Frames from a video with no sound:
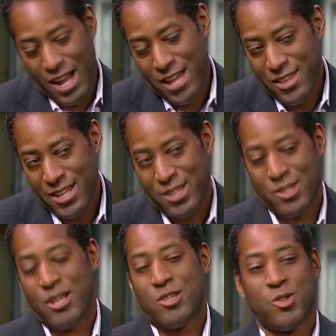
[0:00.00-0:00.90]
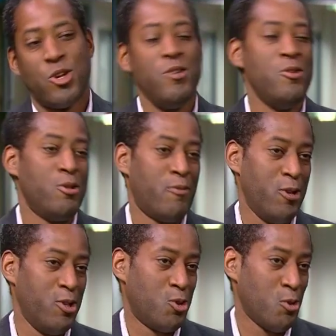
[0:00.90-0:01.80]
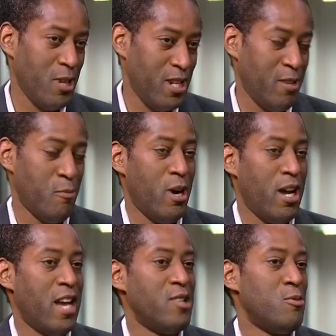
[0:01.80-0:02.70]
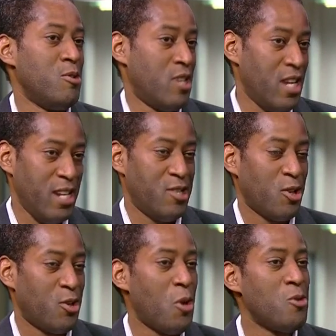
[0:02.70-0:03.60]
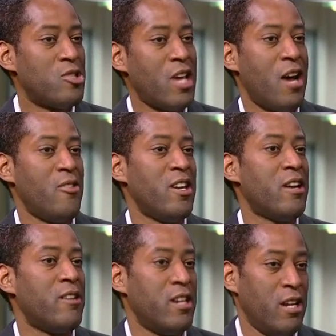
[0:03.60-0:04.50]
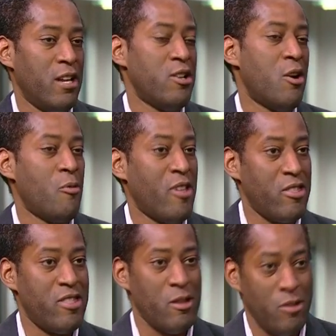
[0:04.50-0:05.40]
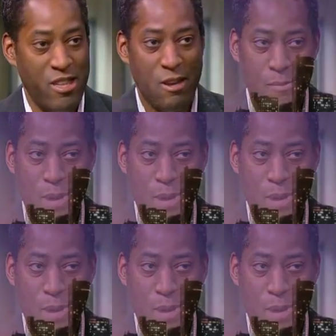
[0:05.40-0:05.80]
I think it's good news for Detroit in a way. As you were saying, it's a ghost town. The area, they're